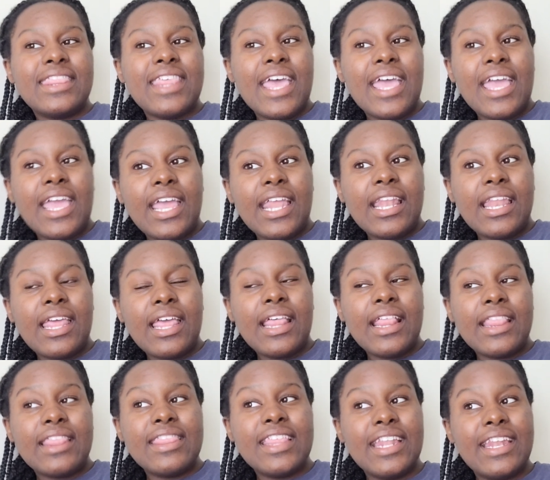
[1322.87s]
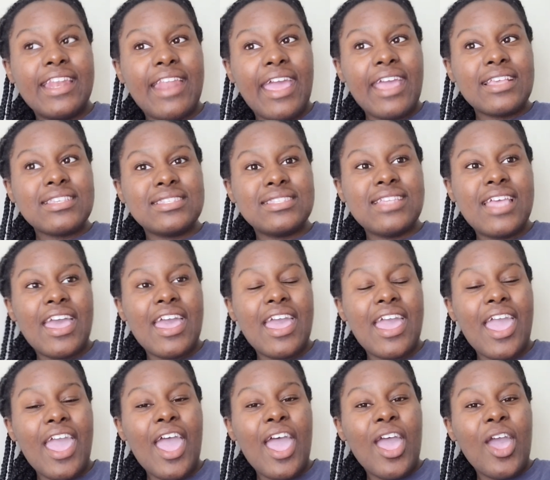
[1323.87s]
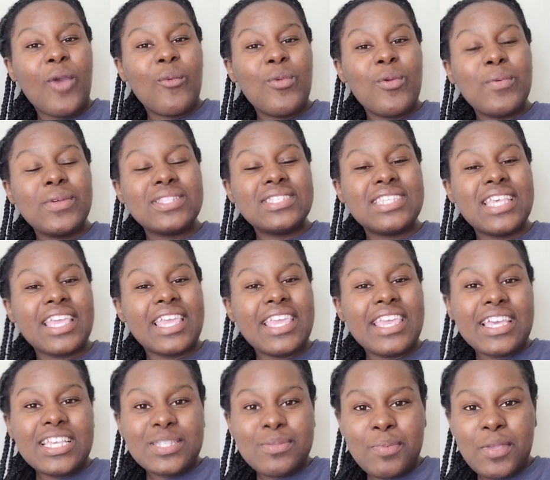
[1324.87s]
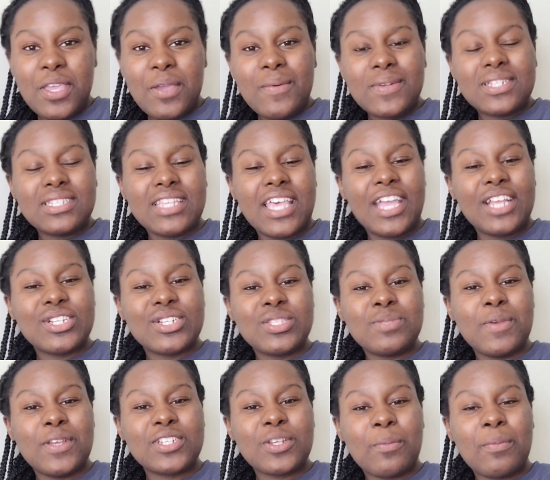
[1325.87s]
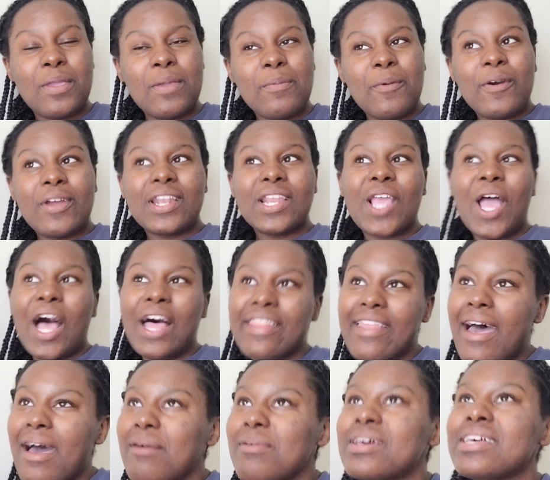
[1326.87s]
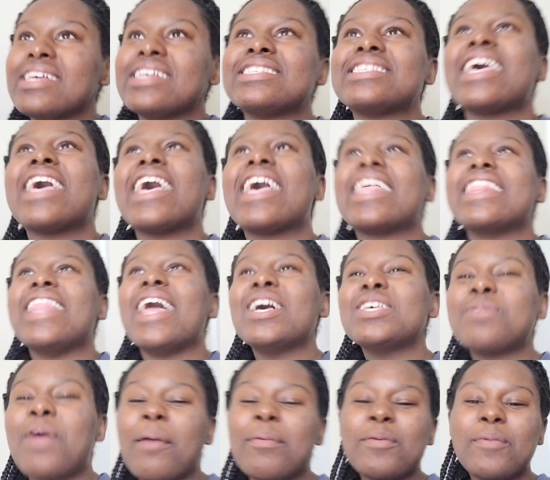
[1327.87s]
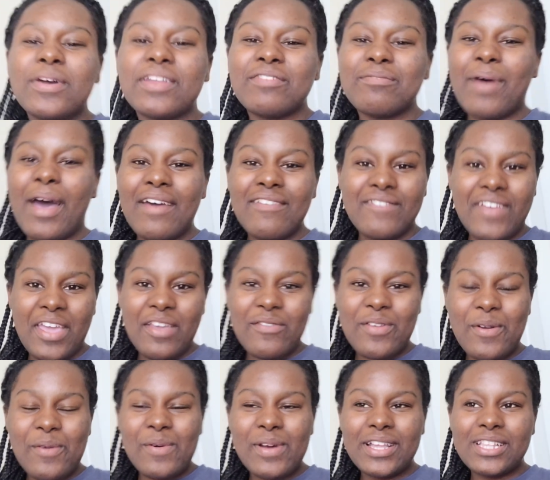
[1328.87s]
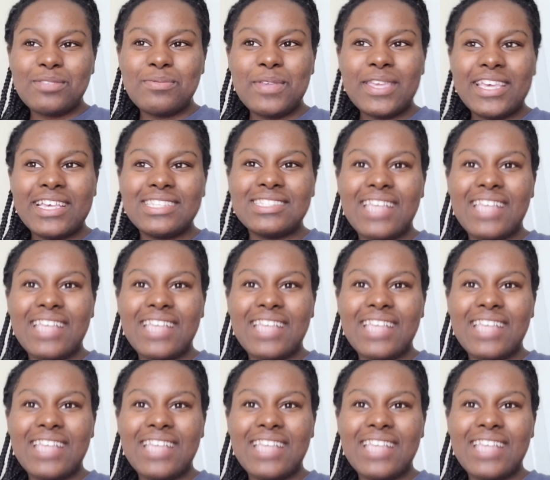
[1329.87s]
then the next day, we went to ESP, which is Extra Special People. And y'all, that was that was probably one of my favorite ones because